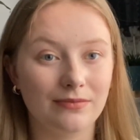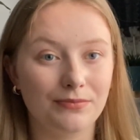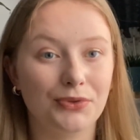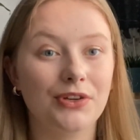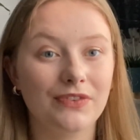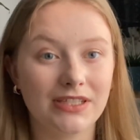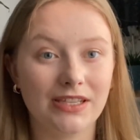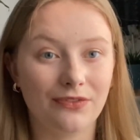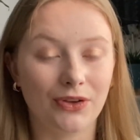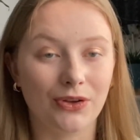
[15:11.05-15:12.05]
proving
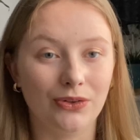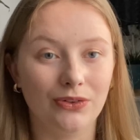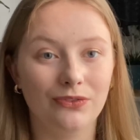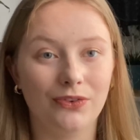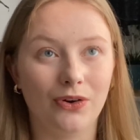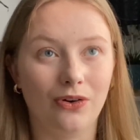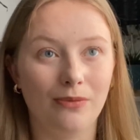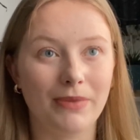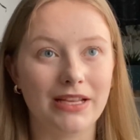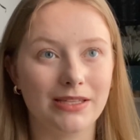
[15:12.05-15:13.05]
difficult for
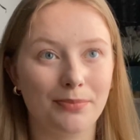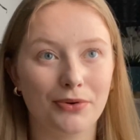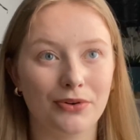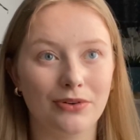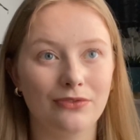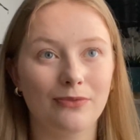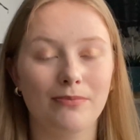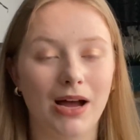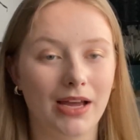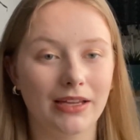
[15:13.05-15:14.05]
me to prove
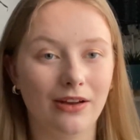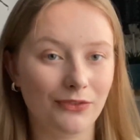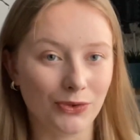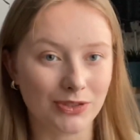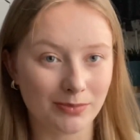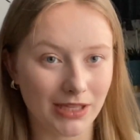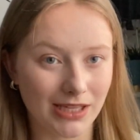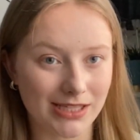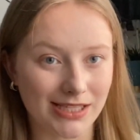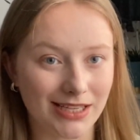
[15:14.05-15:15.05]
my
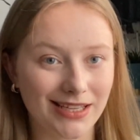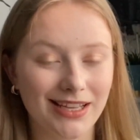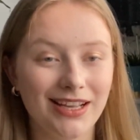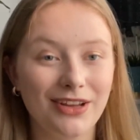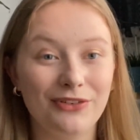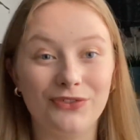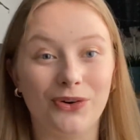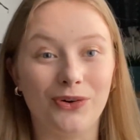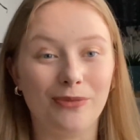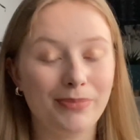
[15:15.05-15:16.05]
affordability
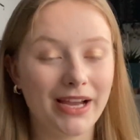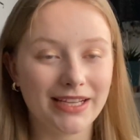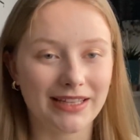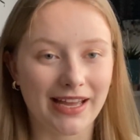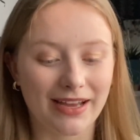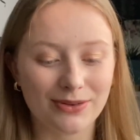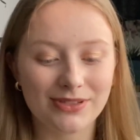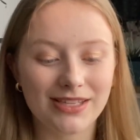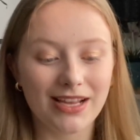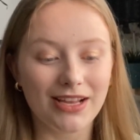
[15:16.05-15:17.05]
for buying the house.